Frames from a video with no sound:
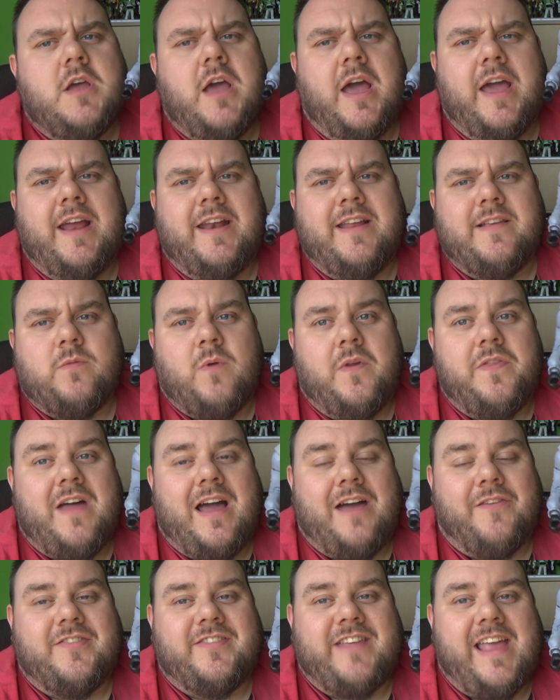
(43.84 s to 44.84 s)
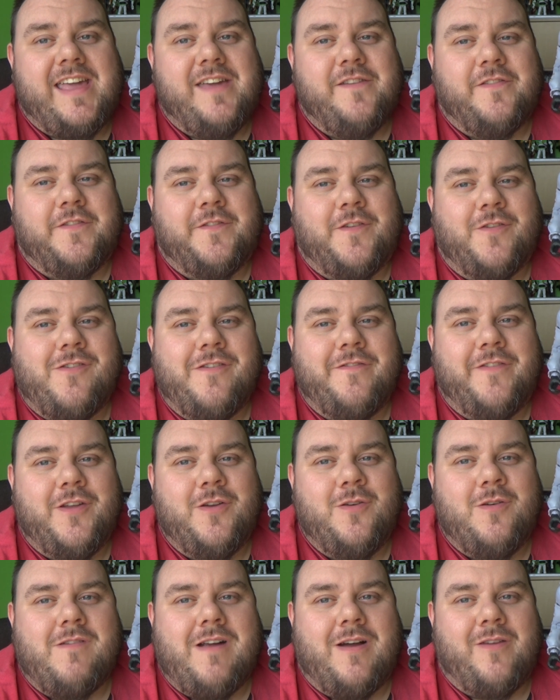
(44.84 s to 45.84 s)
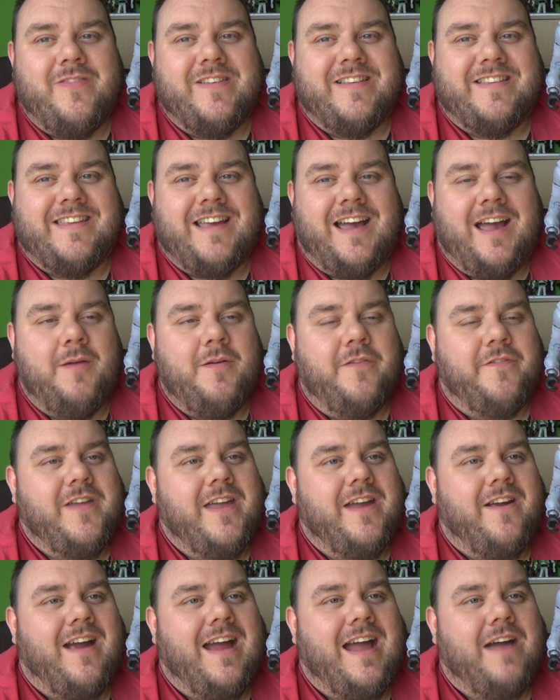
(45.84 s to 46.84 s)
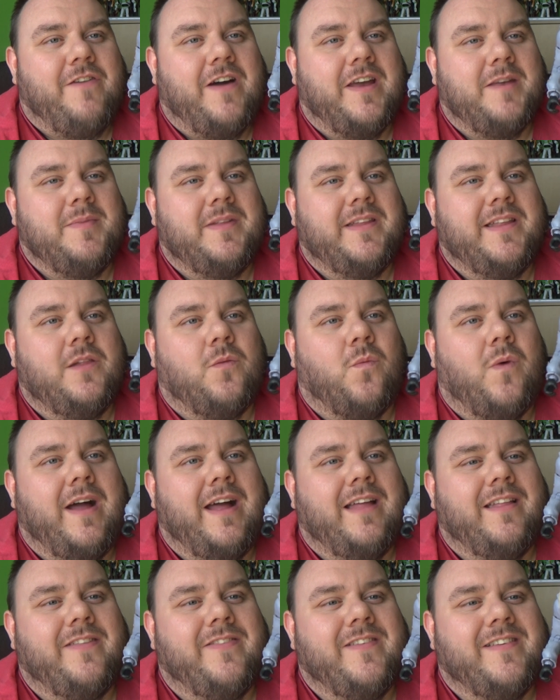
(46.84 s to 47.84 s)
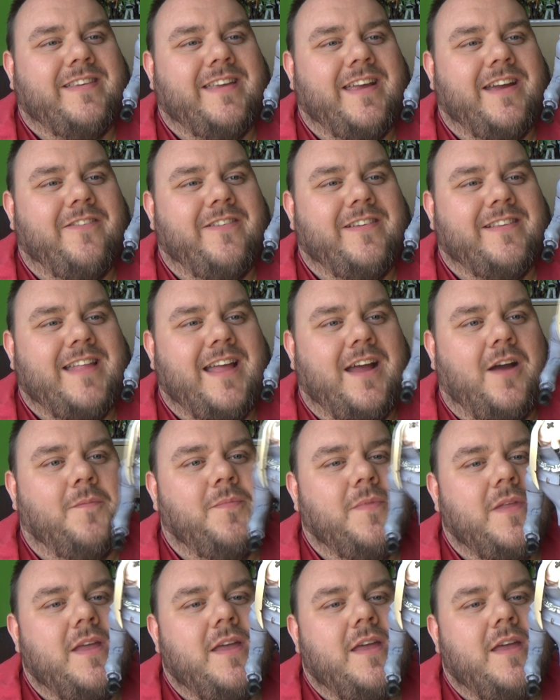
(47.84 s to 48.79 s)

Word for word: And it's one that I've saved for review around this time of year. I have had him a little while in the series now.